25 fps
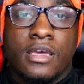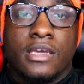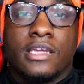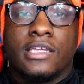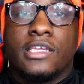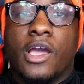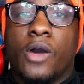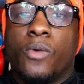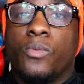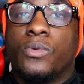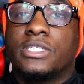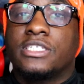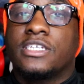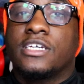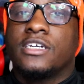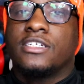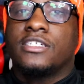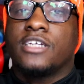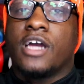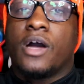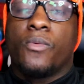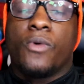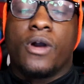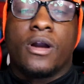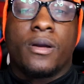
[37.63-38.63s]
Yo, what's good,
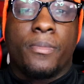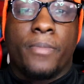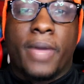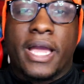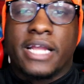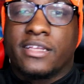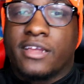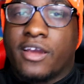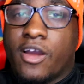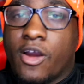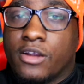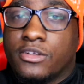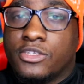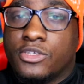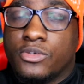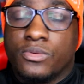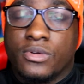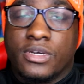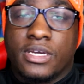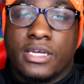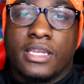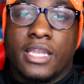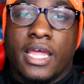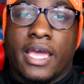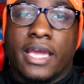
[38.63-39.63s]
y'all? Welcome back to Cartoon
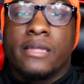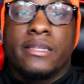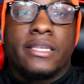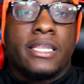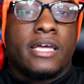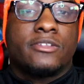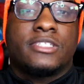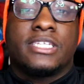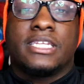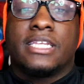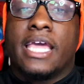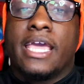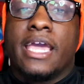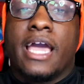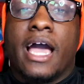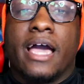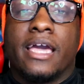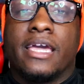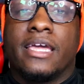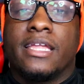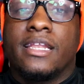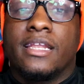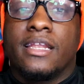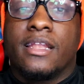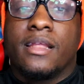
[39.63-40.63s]
Connect. Now, today, I
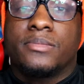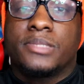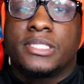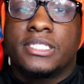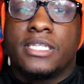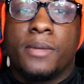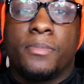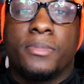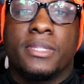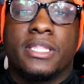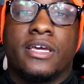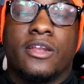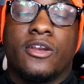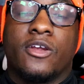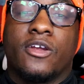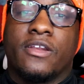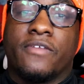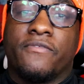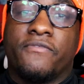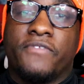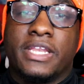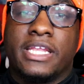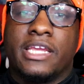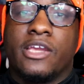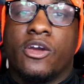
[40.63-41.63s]
ended up stumbling on a
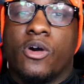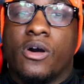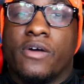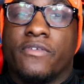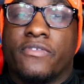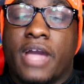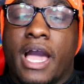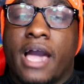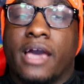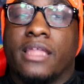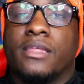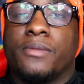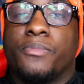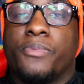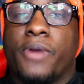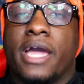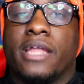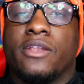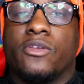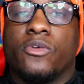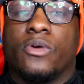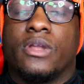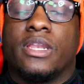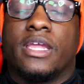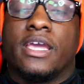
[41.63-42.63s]
video of Kyla
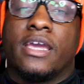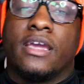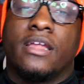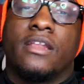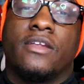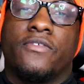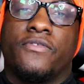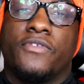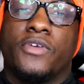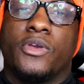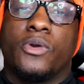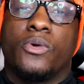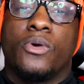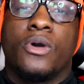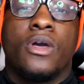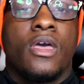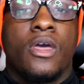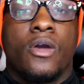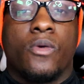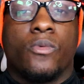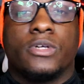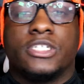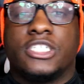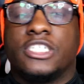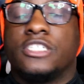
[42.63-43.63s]
Pratt doing an interview
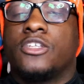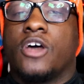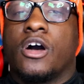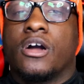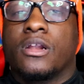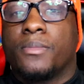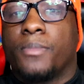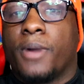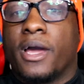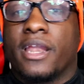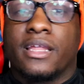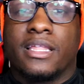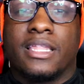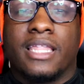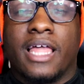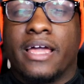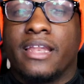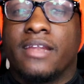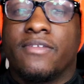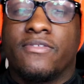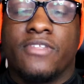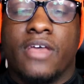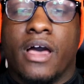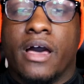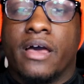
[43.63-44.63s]
where she talked about a lot
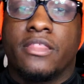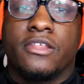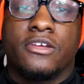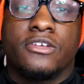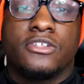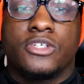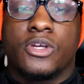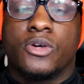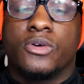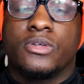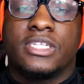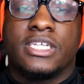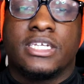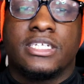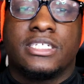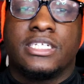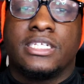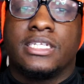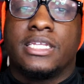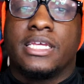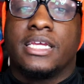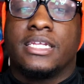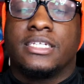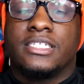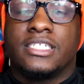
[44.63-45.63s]
of the other shows that she
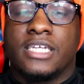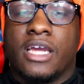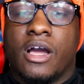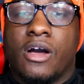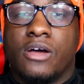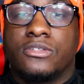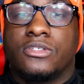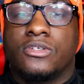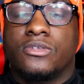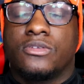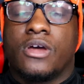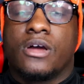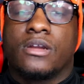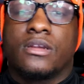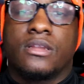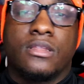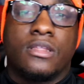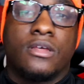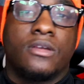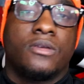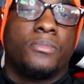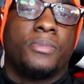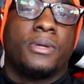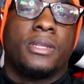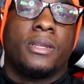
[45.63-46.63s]
did, and she also talked a
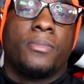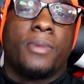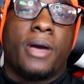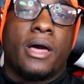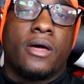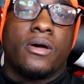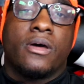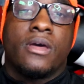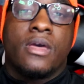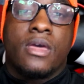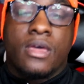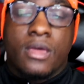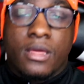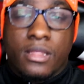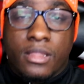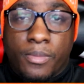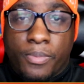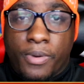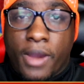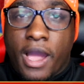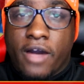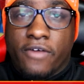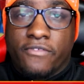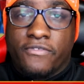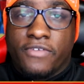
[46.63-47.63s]
little bit about the
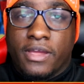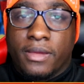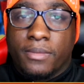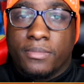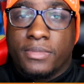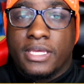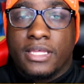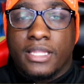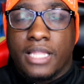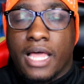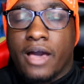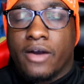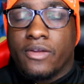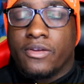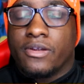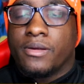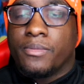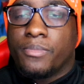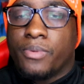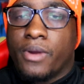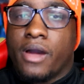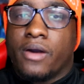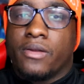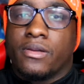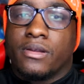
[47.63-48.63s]
Proud Family, Louder and
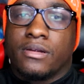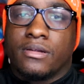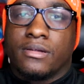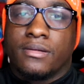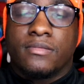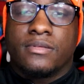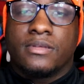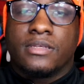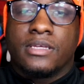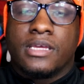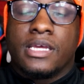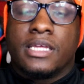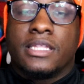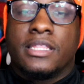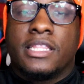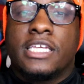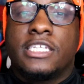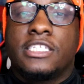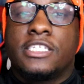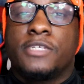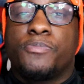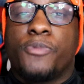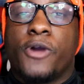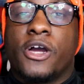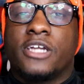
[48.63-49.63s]
Prouder.
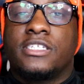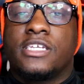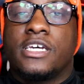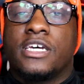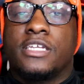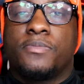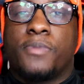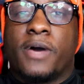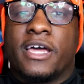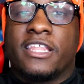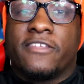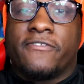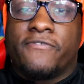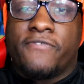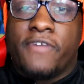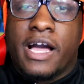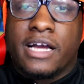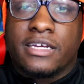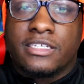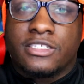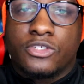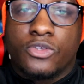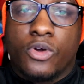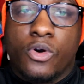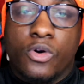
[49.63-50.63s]
This is brought to us by the
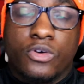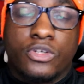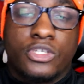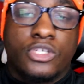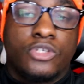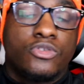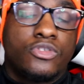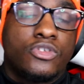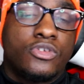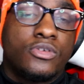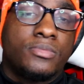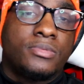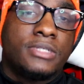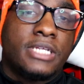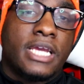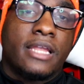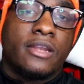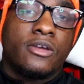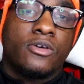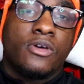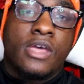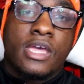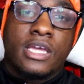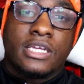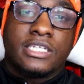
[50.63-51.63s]
Fox Soul YouTube
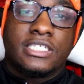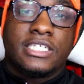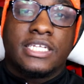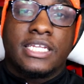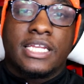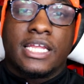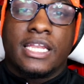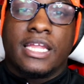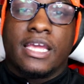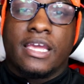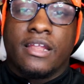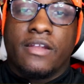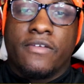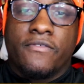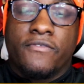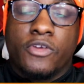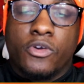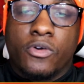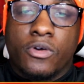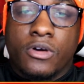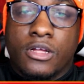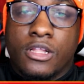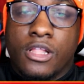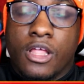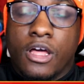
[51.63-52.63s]
channel. She did an interview
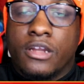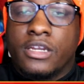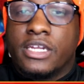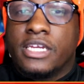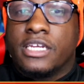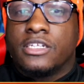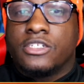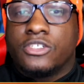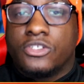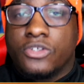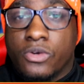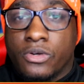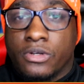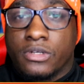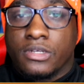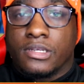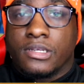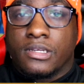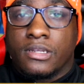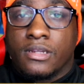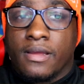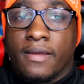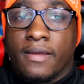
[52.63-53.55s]
with Claudia Jordan.